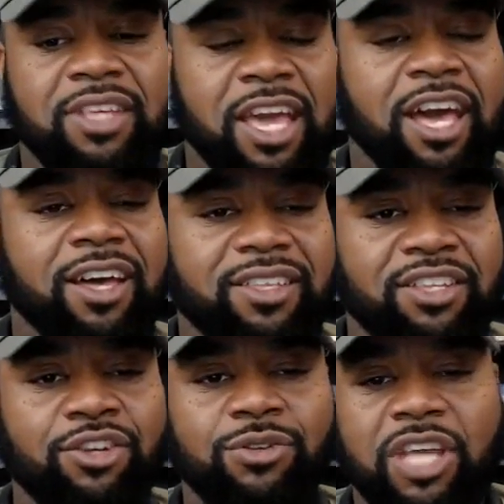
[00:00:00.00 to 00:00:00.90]
Yeah, the
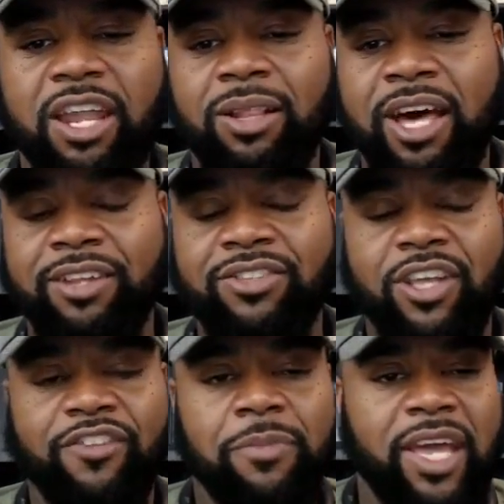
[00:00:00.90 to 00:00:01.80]
dude's got a lot of
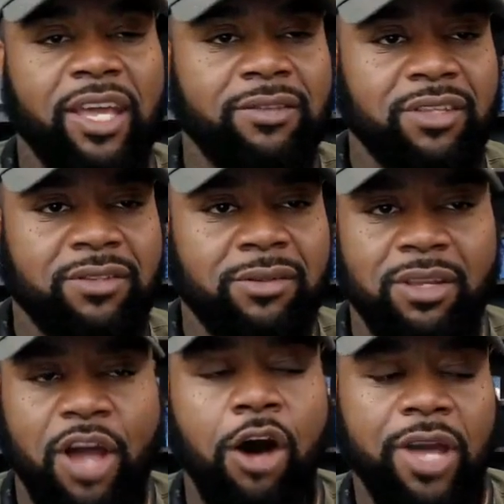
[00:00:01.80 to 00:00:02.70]
stuff, man.
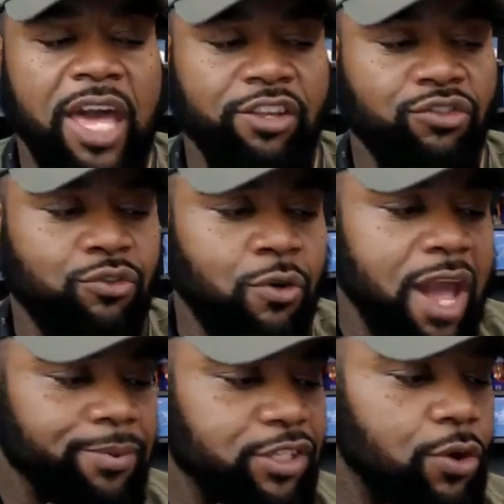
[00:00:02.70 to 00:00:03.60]
All kind of
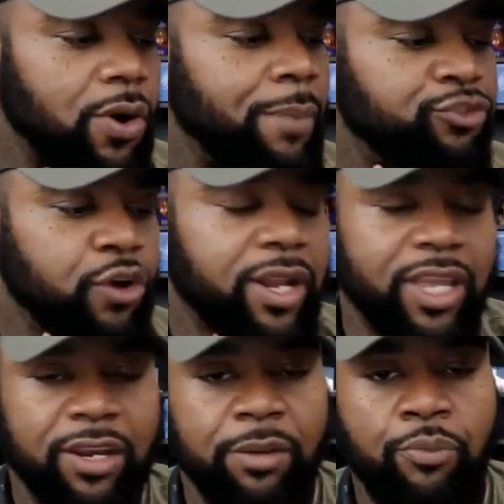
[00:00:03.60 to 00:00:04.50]
crap. So I'm trying to
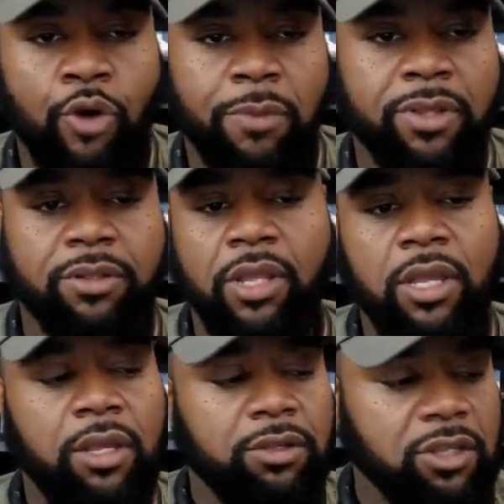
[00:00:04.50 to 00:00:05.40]
get an appointment
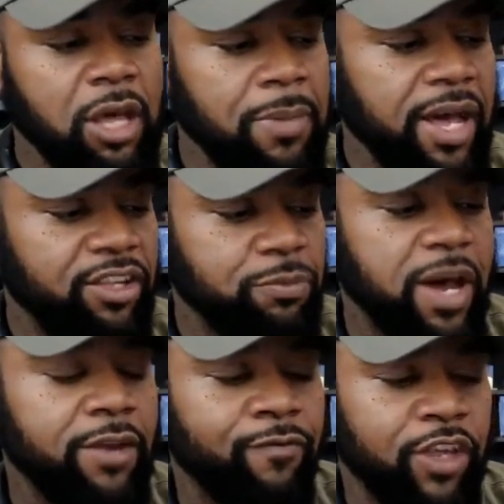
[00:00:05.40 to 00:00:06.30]
to come by his
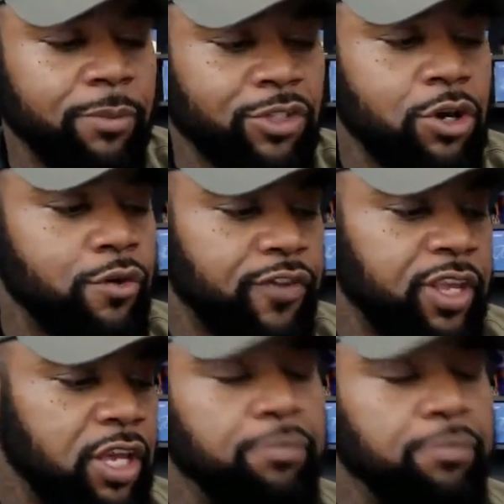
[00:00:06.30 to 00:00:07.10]
spot and film. So hopefully he